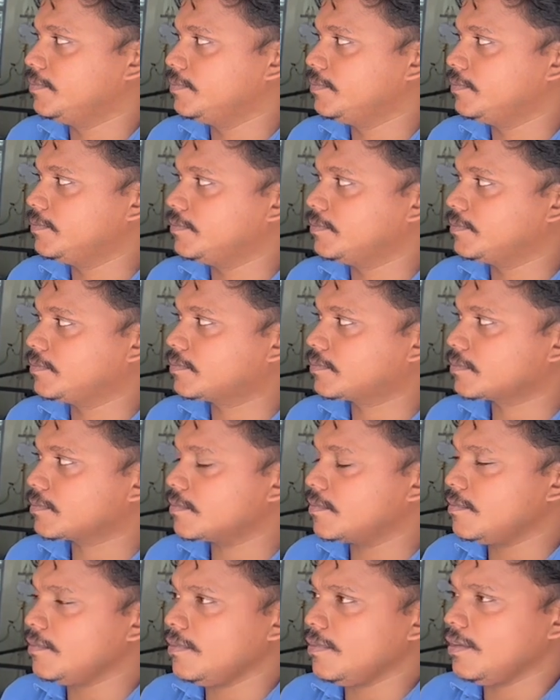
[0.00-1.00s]

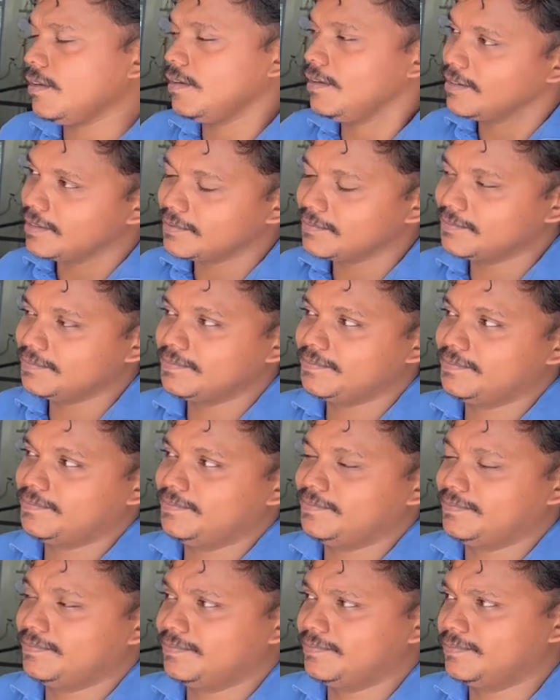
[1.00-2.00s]

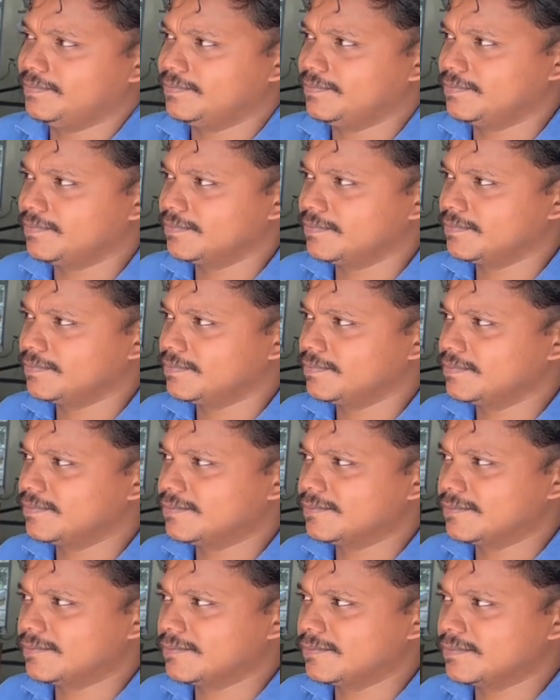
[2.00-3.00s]

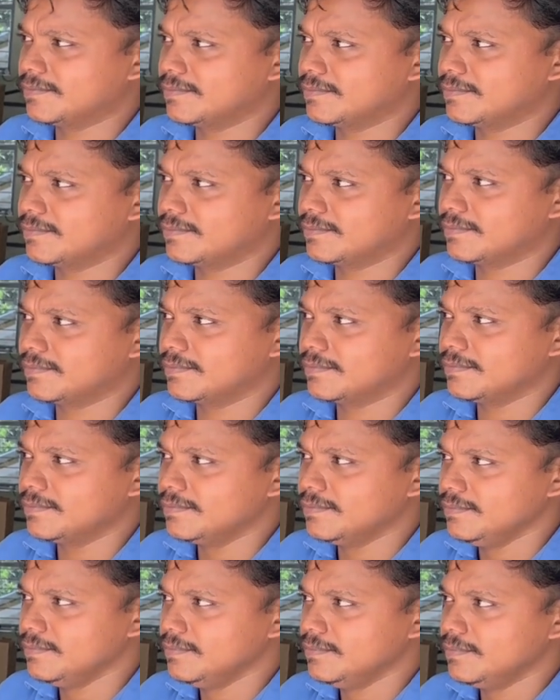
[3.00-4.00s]

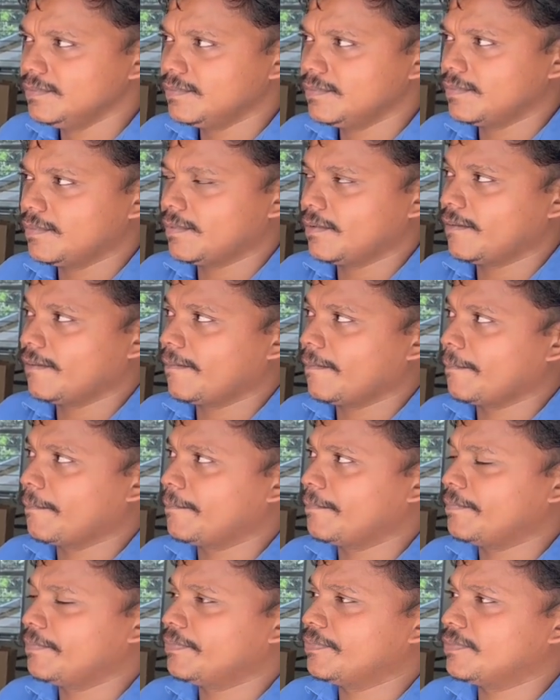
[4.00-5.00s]

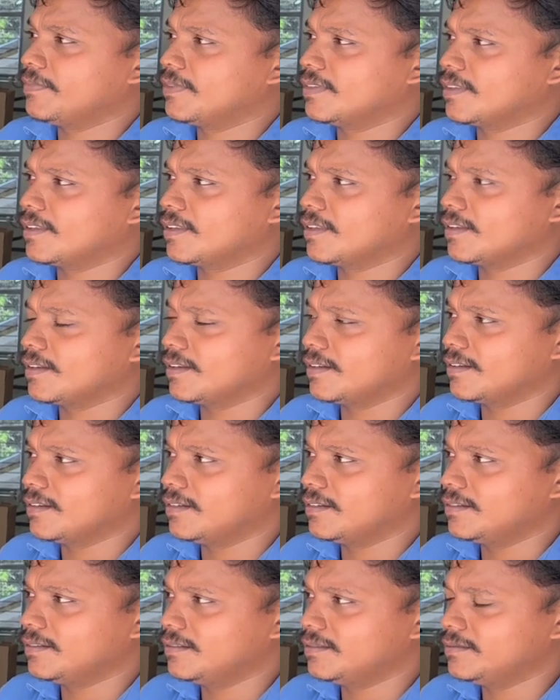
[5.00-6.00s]

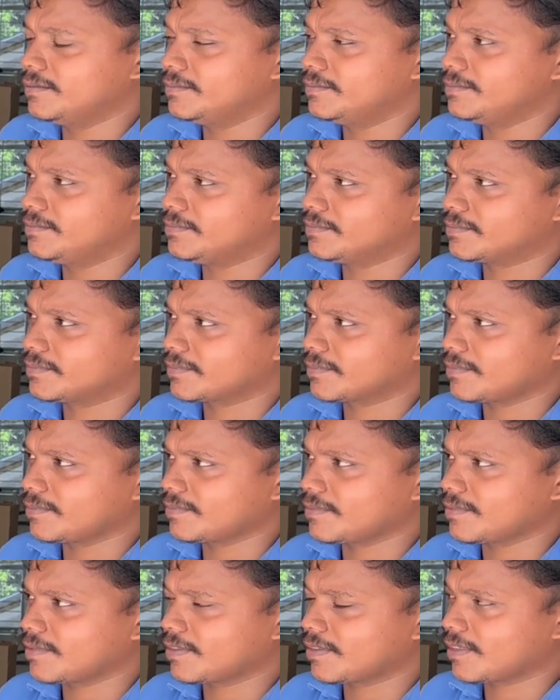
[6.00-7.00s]

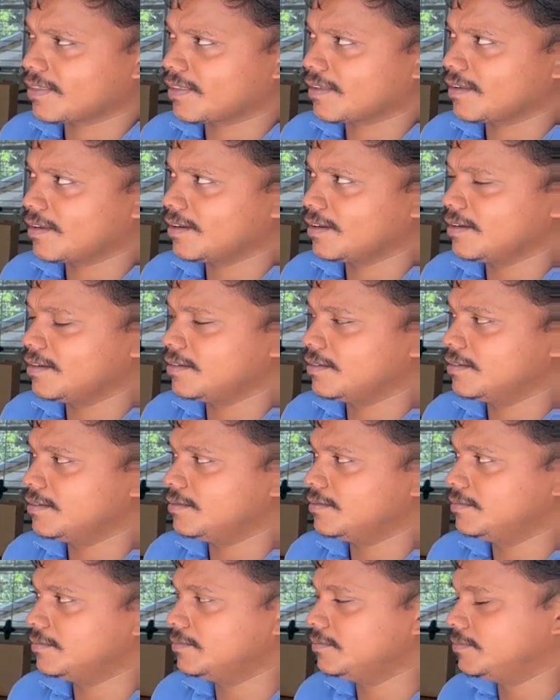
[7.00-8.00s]
No words are spoken by the person on screen.